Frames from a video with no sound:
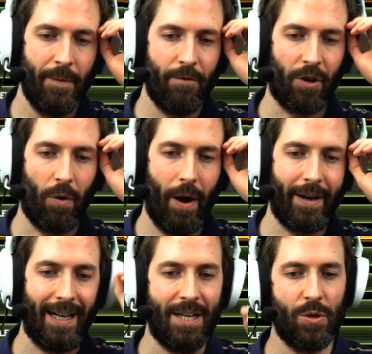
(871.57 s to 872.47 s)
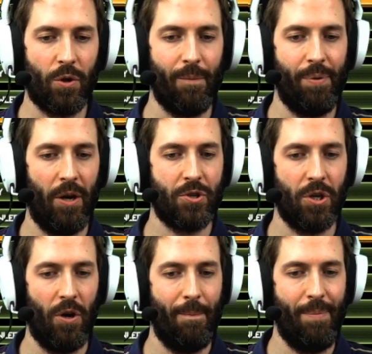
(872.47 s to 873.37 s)
Requiring little
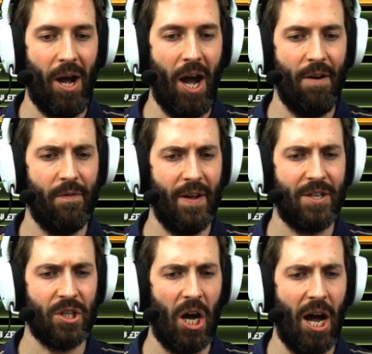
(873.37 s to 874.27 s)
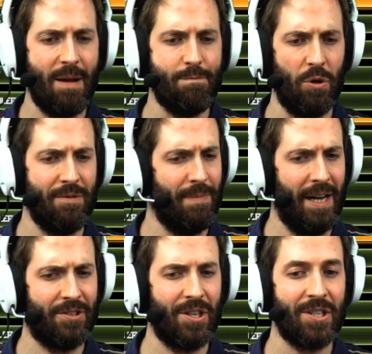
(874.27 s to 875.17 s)
compulsion on behalf of its high-born
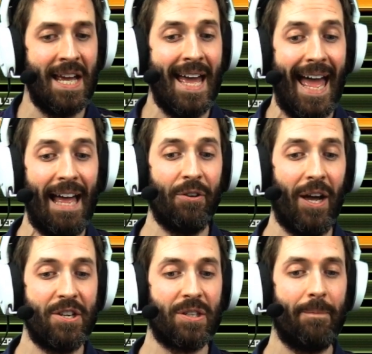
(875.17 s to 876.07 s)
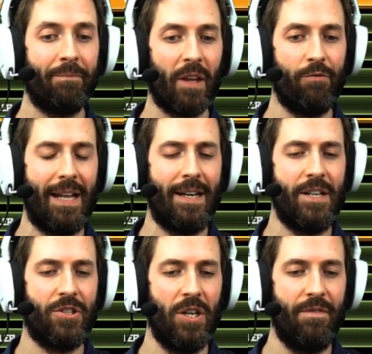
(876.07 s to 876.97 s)
masters, Hell Knights readily
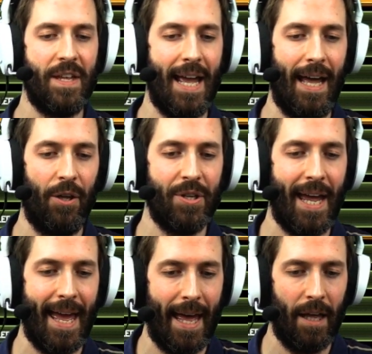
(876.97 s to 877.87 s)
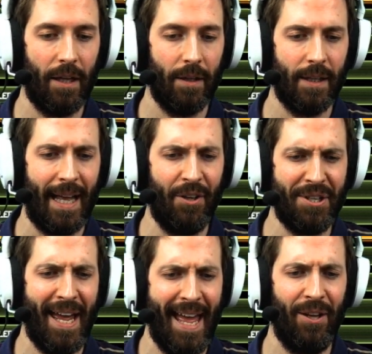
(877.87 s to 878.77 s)
serve the elder
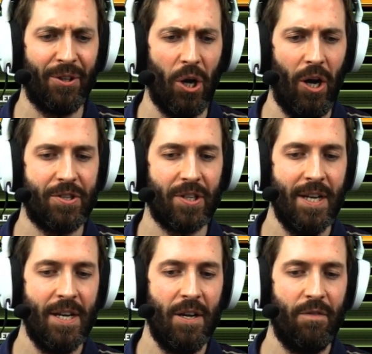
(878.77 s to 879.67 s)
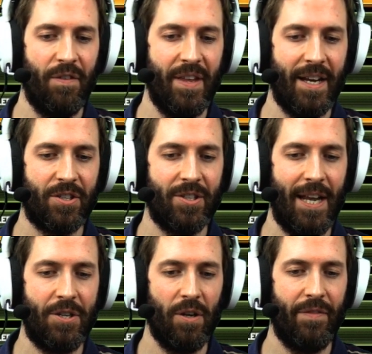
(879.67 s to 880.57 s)
Hell gods for the
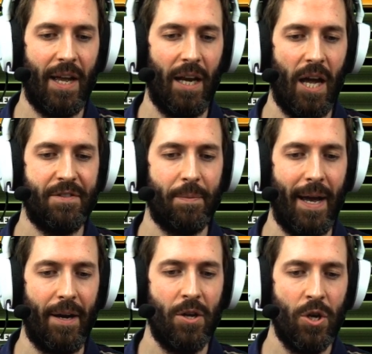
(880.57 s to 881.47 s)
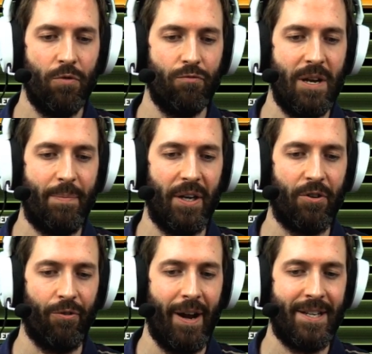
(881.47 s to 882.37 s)
extent of their lifespan, reaping
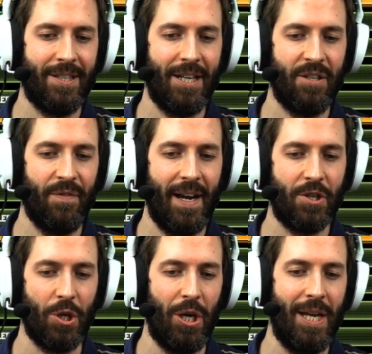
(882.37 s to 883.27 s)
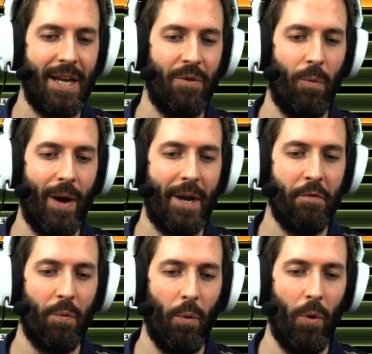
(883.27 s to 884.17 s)
great satisfaction in the way
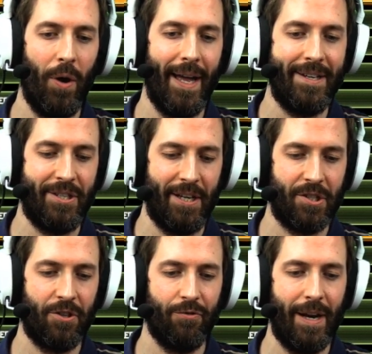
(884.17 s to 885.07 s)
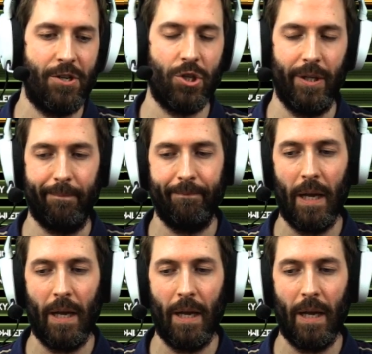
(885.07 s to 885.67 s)
of war and desecration.